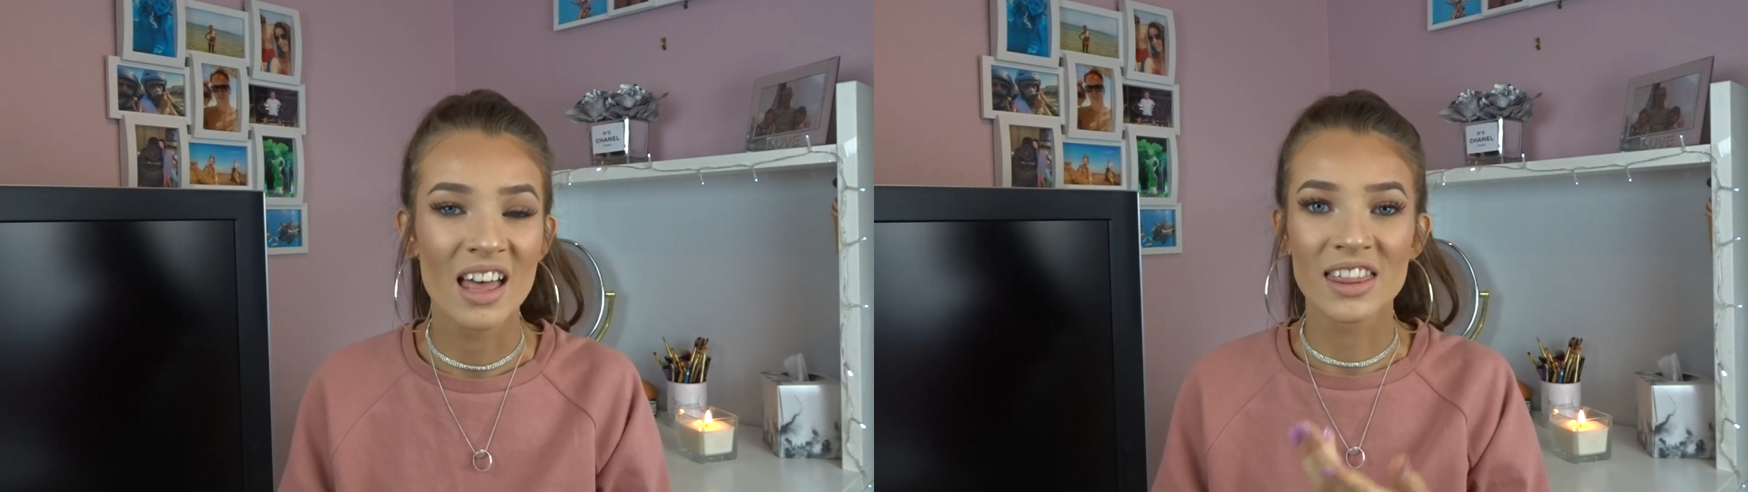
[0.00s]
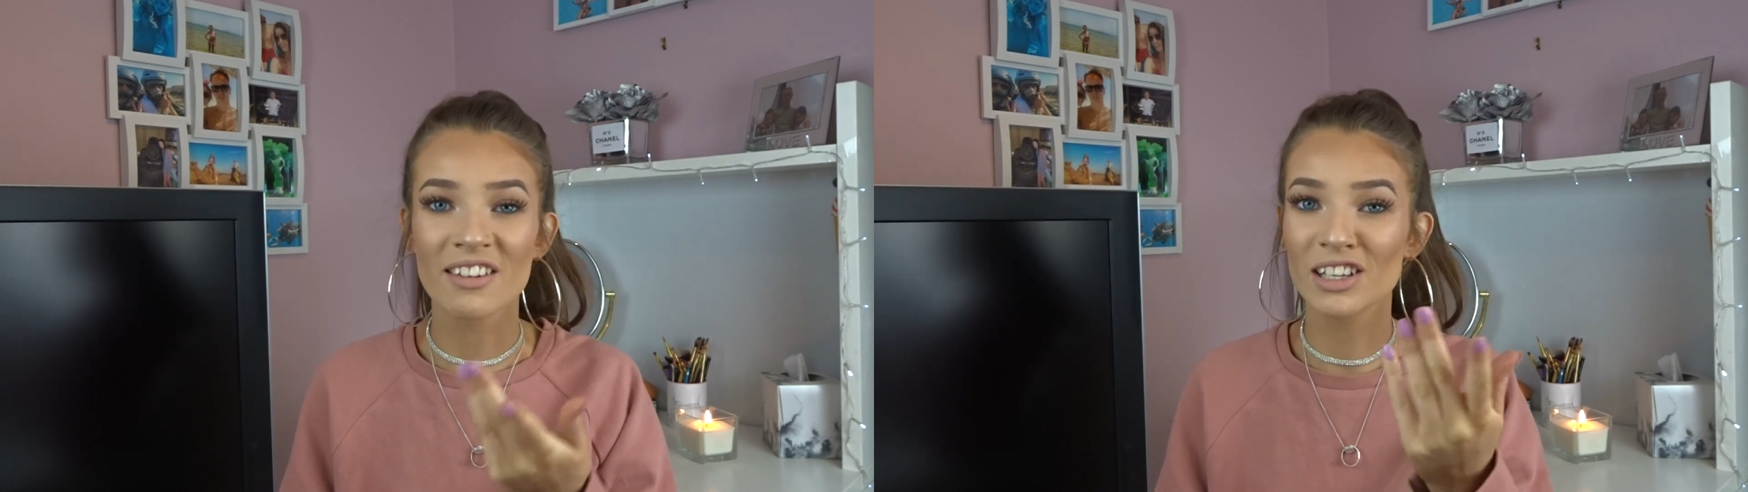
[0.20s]

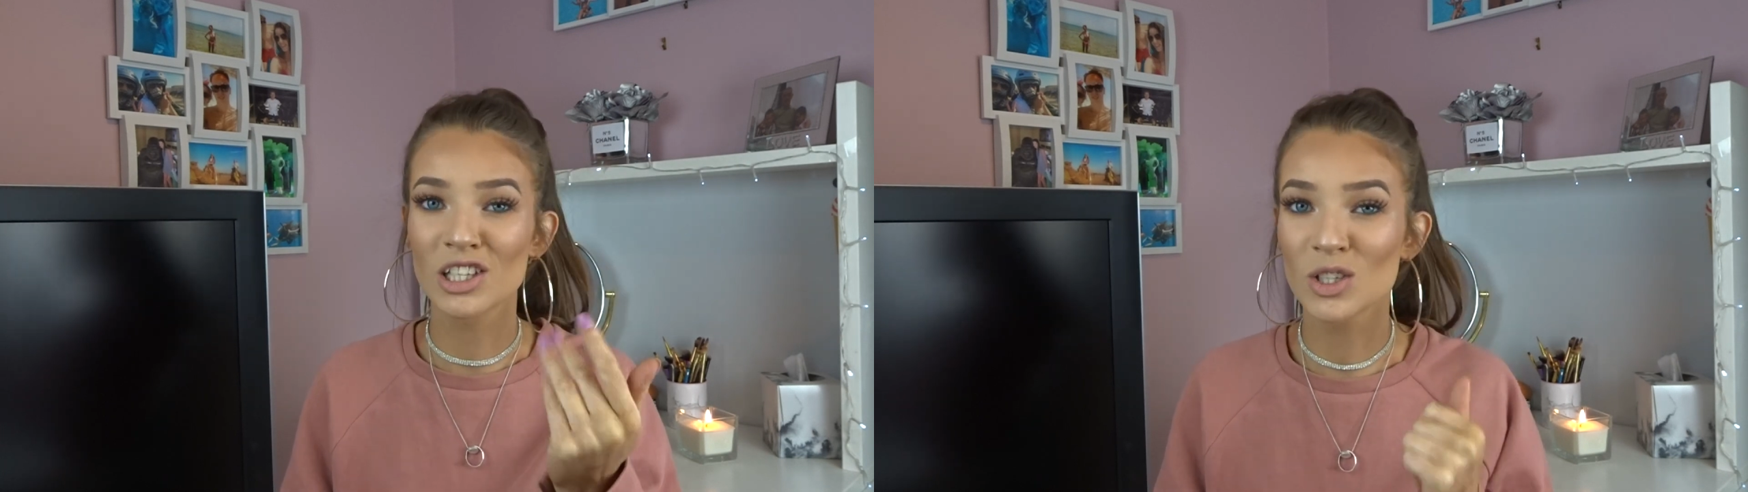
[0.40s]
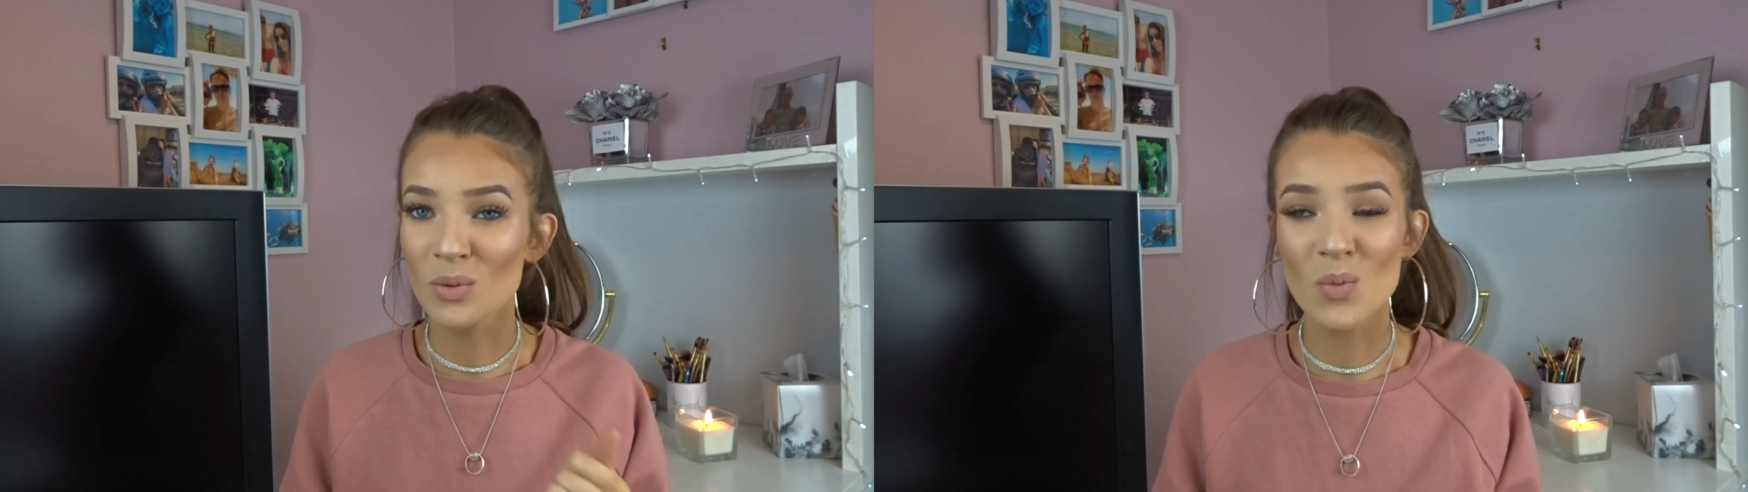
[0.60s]
there is
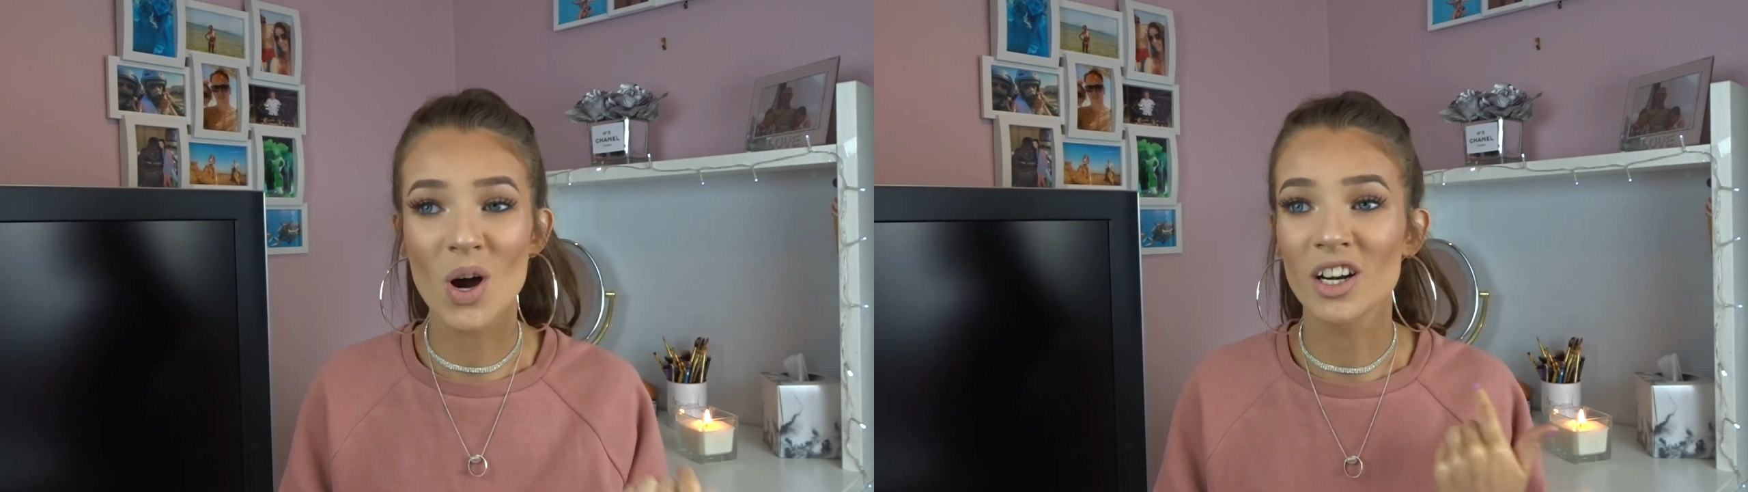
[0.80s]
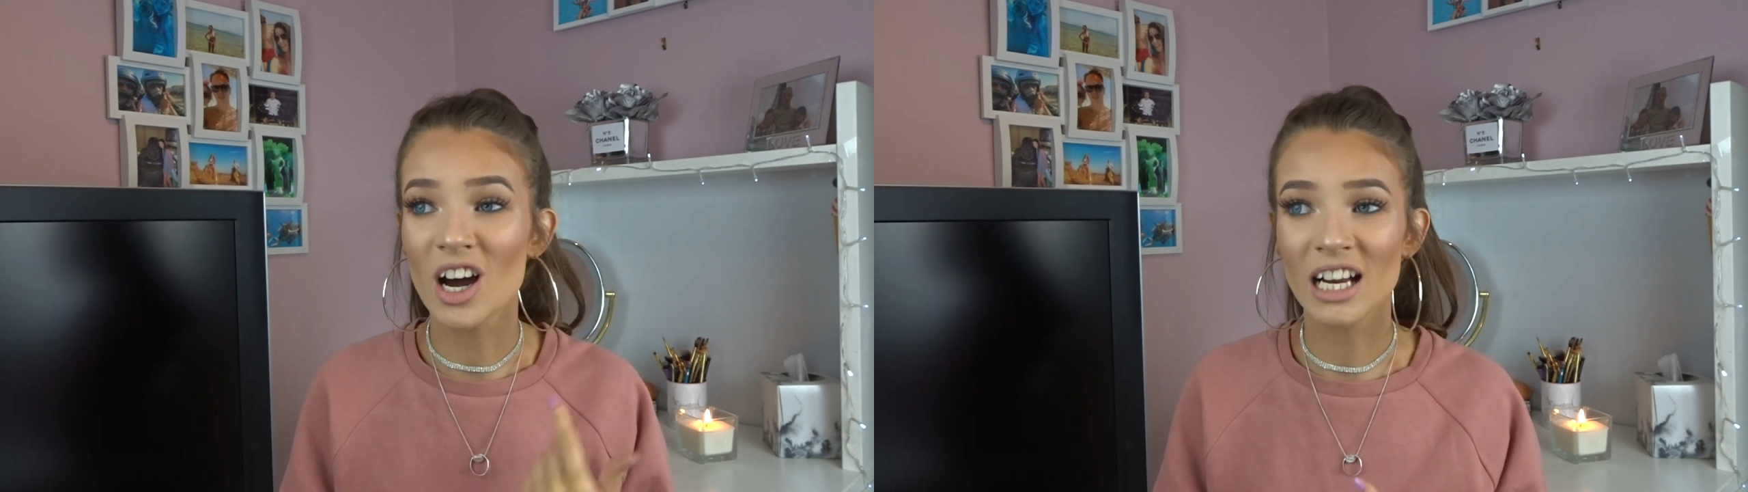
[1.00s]

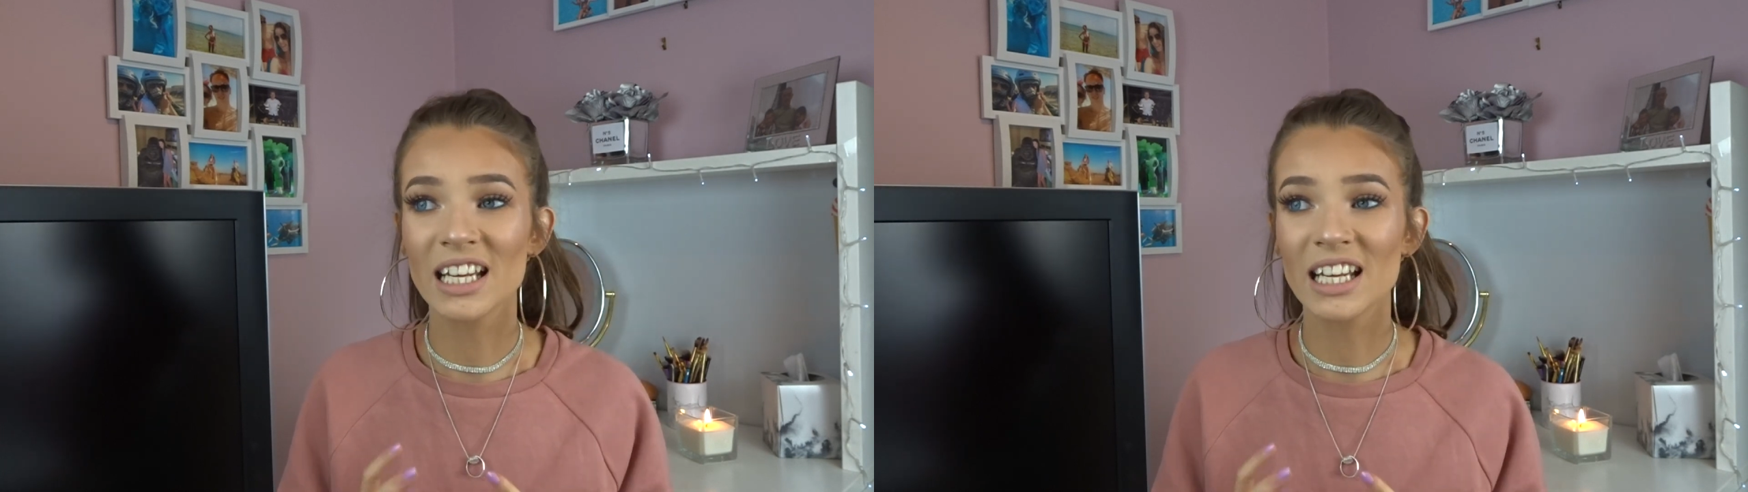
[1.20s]
someone on